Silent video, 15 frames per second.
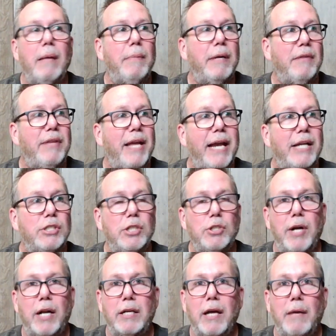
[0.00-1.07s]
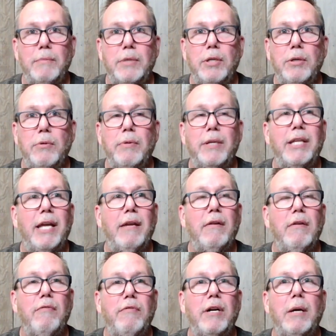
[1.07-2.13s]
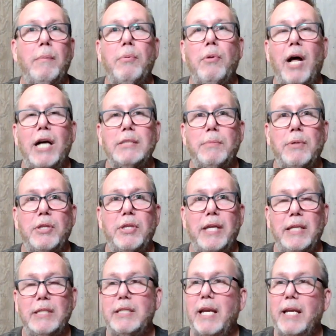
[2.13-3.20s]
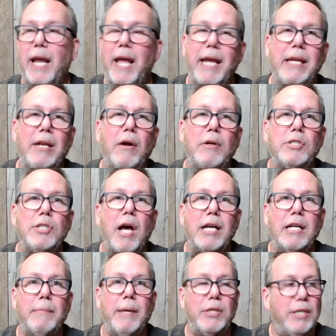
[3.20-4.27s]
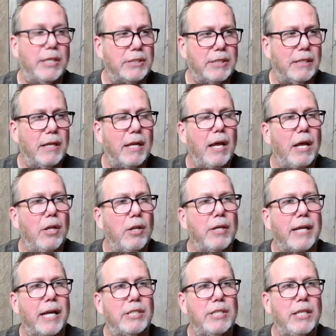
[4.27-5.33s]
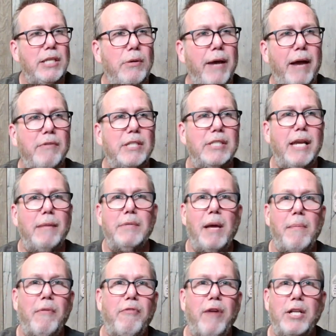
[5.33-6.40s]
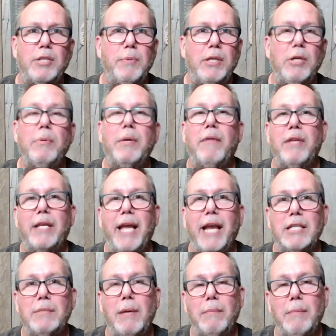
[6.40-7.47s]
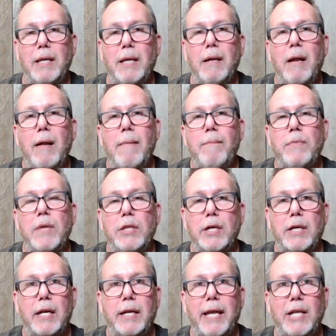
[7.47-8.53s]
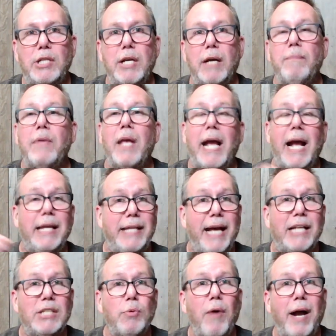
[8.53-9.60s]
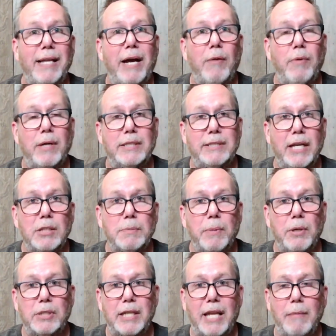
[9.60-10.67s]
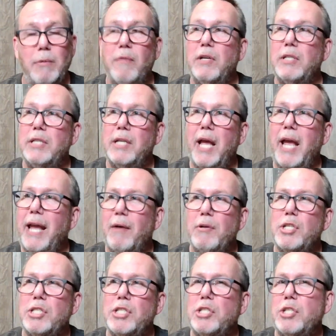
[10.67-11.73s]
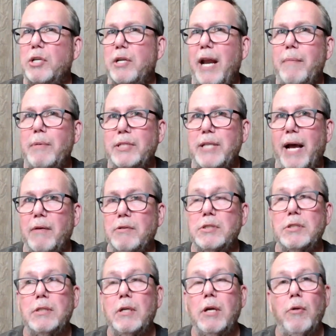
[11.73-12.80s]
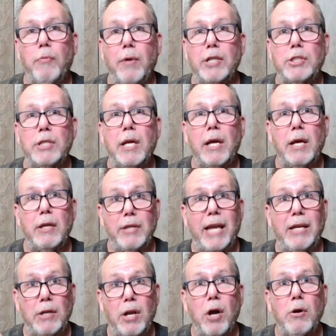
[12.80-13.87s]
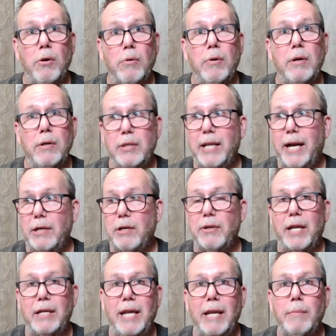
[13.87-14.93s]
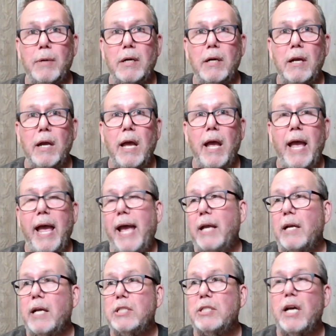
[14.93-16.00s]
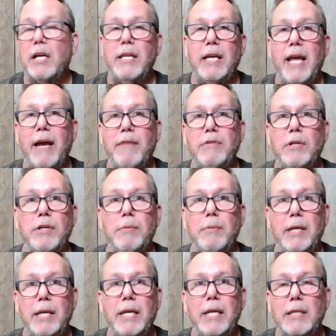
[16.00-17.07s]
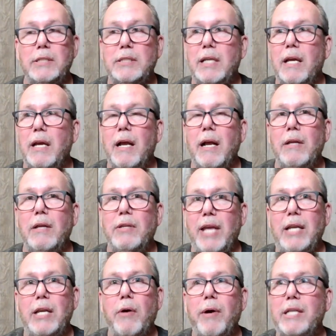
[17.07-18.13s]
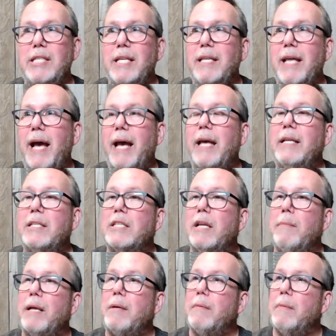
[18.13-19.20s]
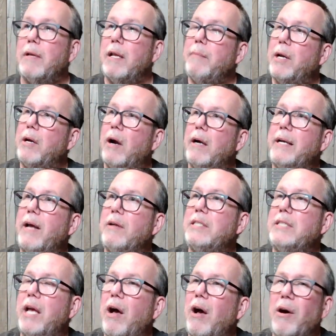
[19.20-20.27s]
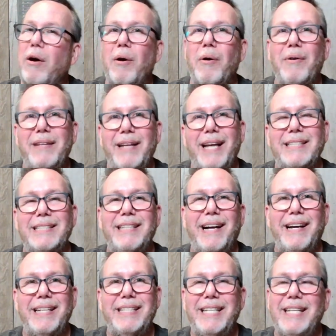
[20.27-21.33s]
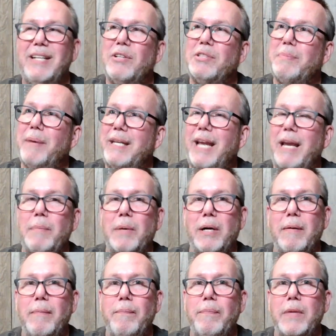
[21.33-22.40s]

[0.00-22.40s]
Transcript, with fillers: But if they actually try to come to you with a very plausible thing saying, hey, you know, I was talking about this and look, I you have the same type of friends we do, whatever the case may be, they're going to get you. And that's why that one salesperson came over and said, hey, I was just at your neighbor's house, which they know that I know that neighbor, and I saw they have their three kids. They know I see that. It is going to make my guard down and say, oh, that's nice. He knows my neighbor.